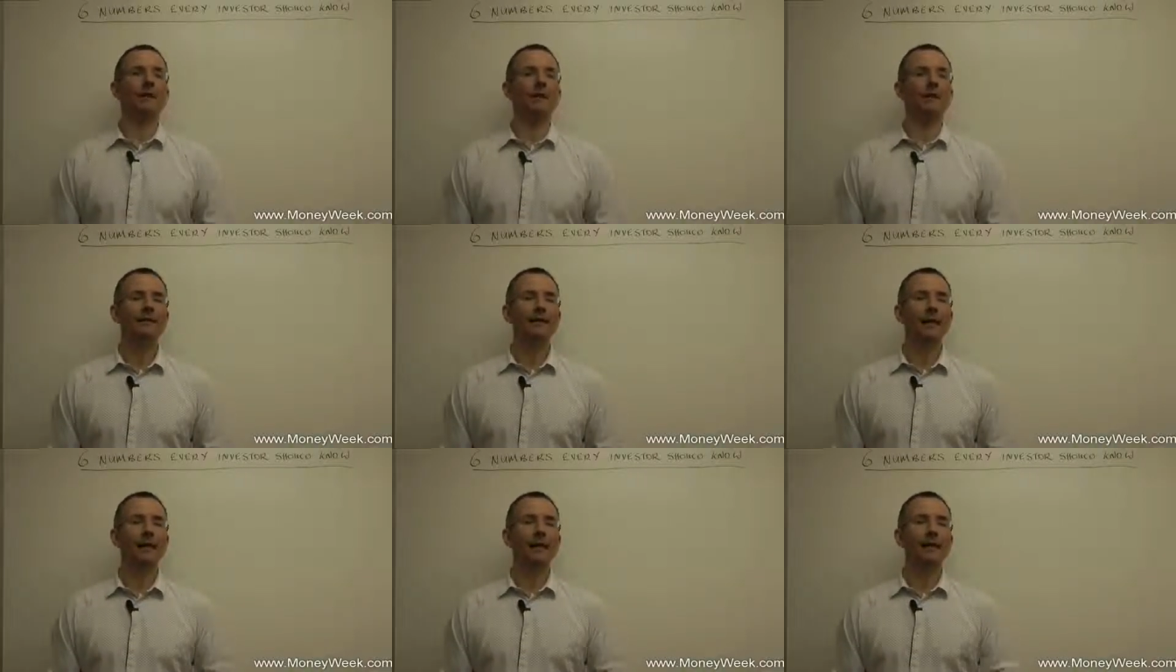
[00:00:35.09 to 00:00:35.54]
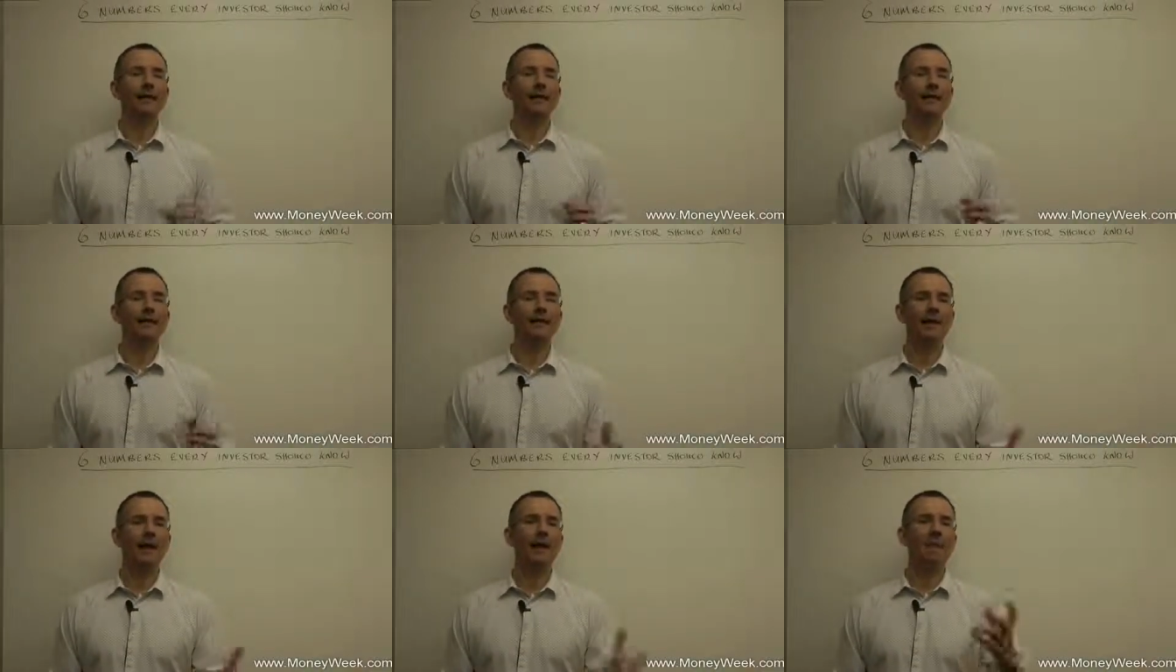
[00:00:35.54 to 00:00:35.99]

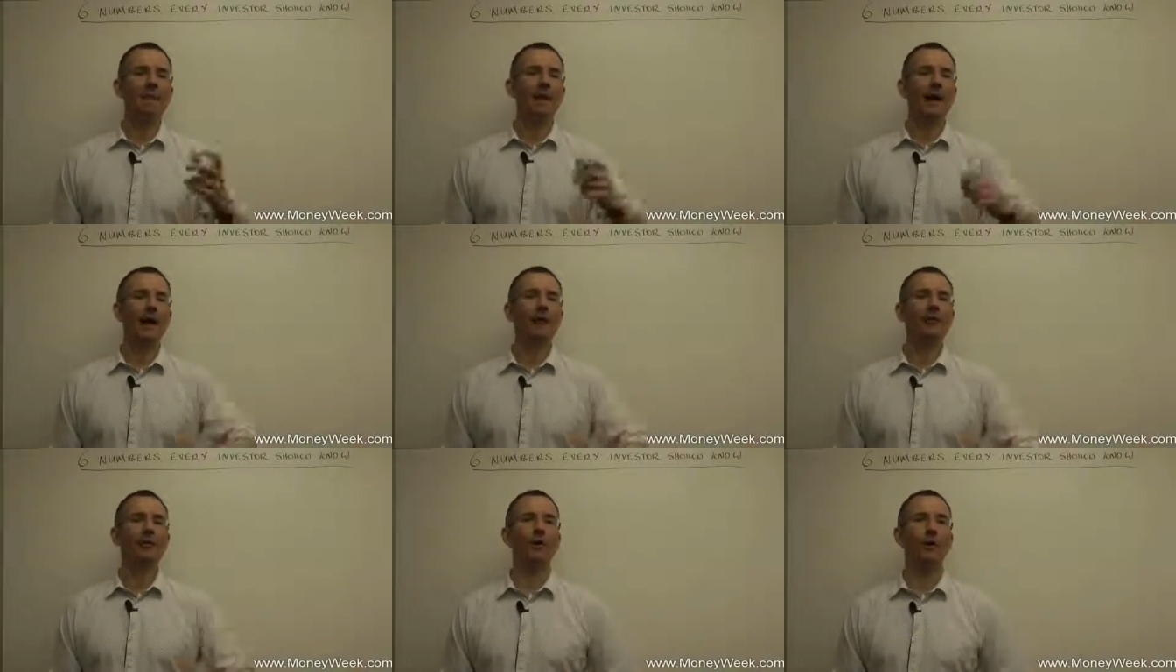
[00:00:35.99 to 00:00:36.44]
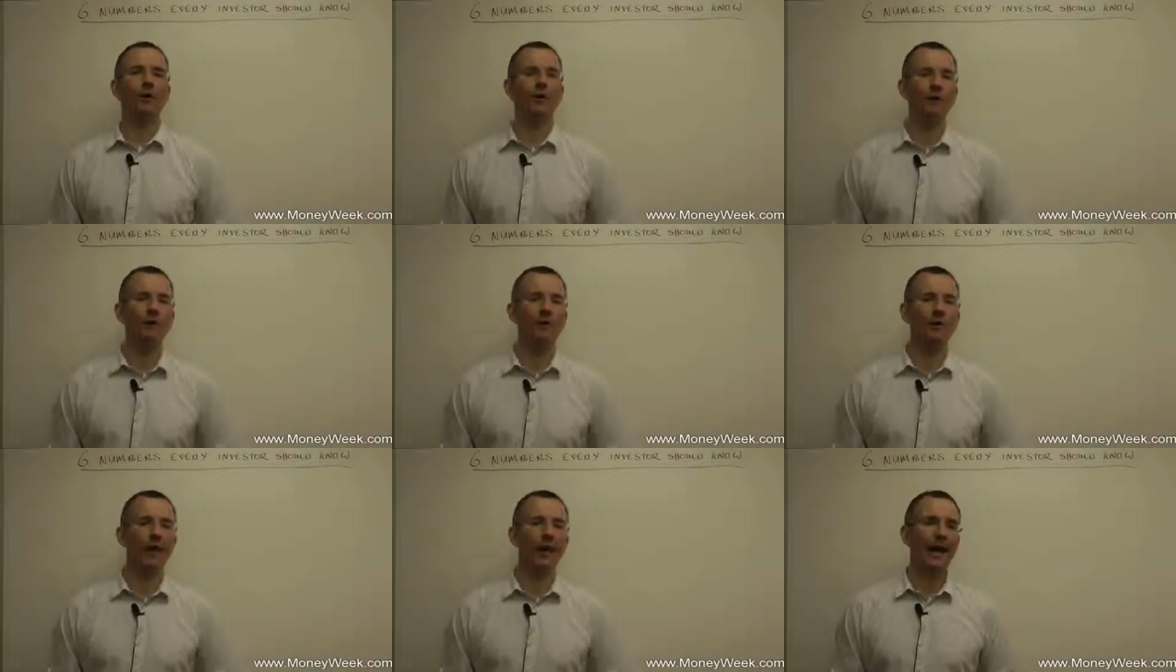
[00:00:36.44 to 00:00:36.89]
selling £10
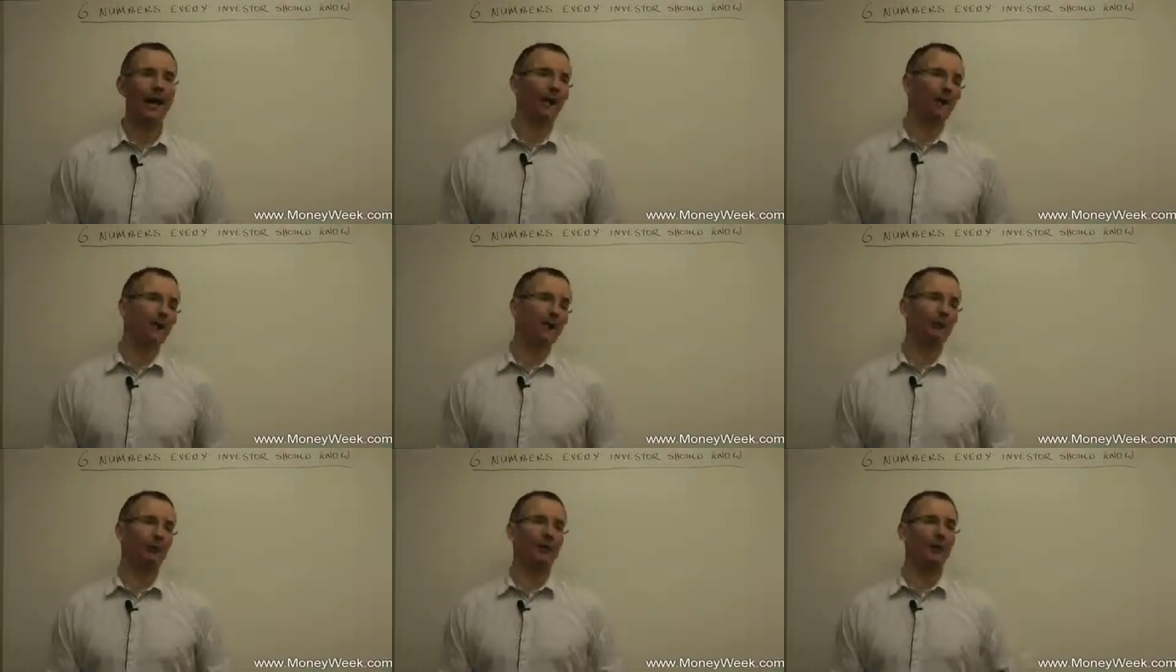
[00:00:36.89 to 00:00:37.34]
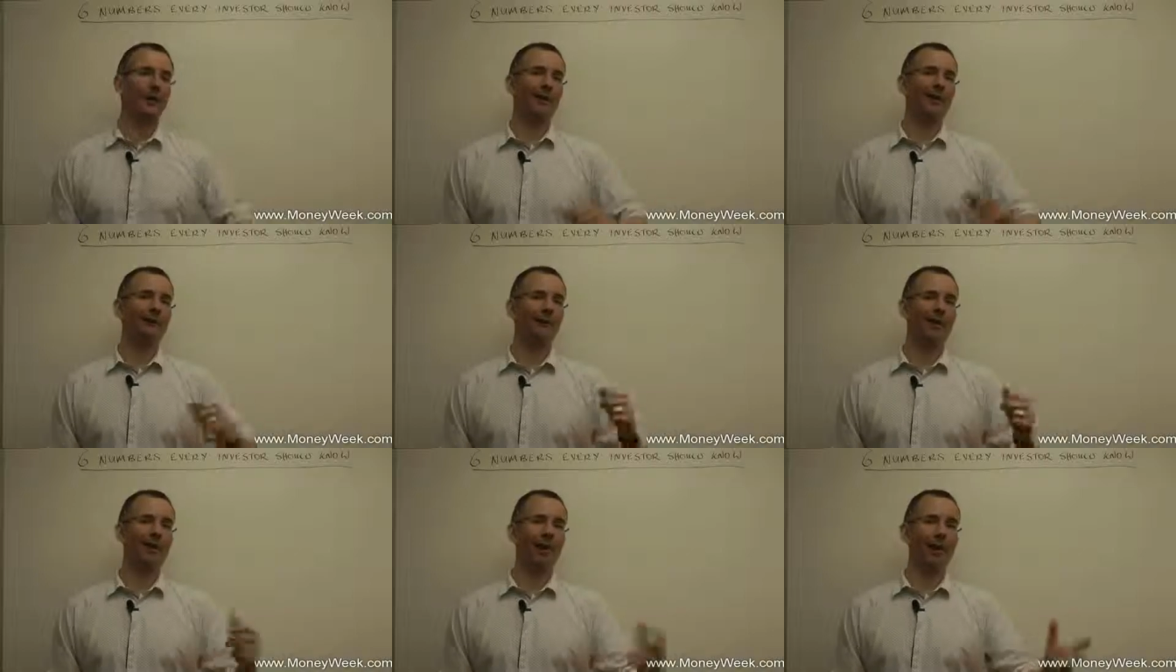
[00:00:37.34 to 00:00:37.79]
notes out in the
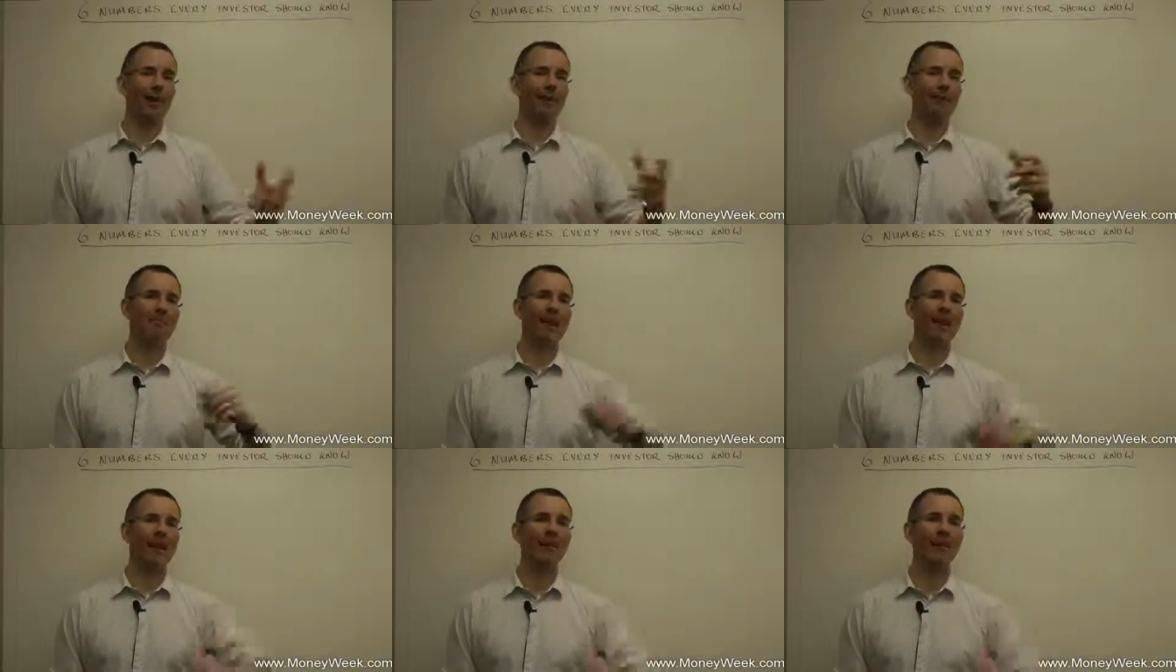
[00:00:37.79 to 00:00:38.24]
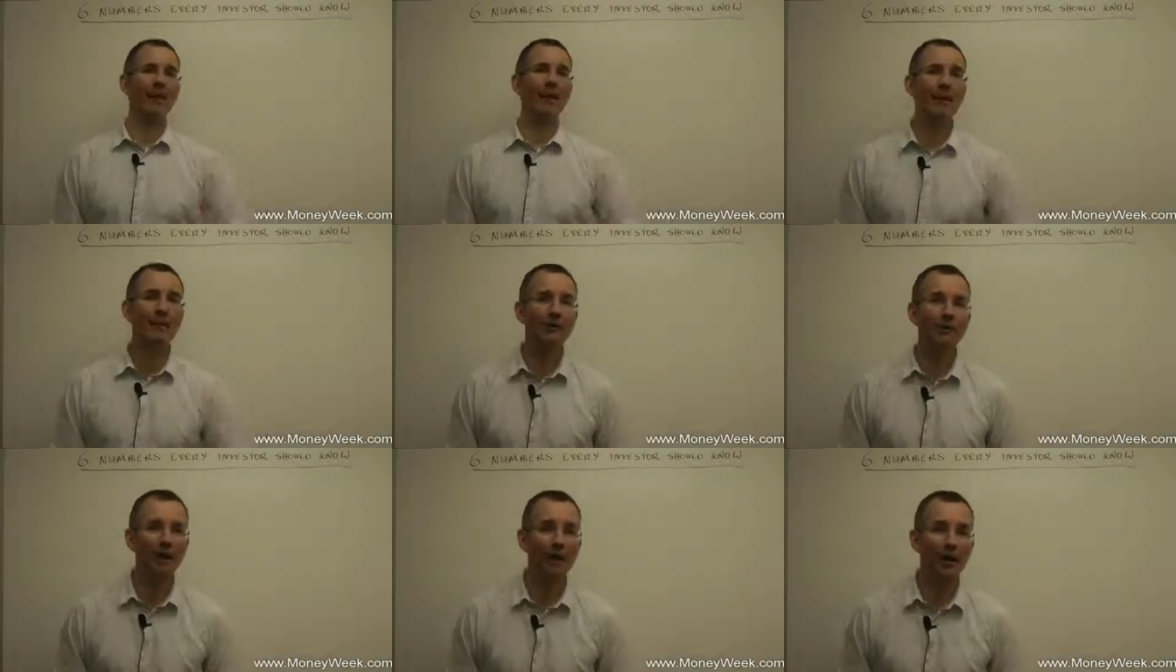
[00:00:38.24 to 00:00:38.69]
street for £9
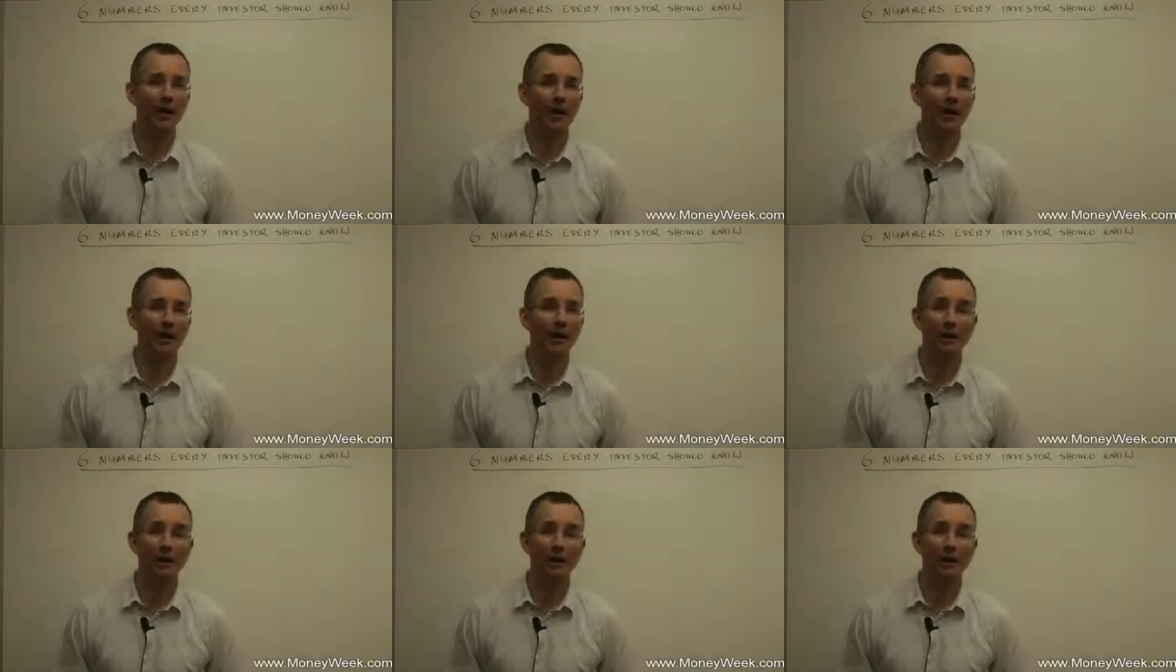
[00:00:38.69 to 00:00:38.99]
each.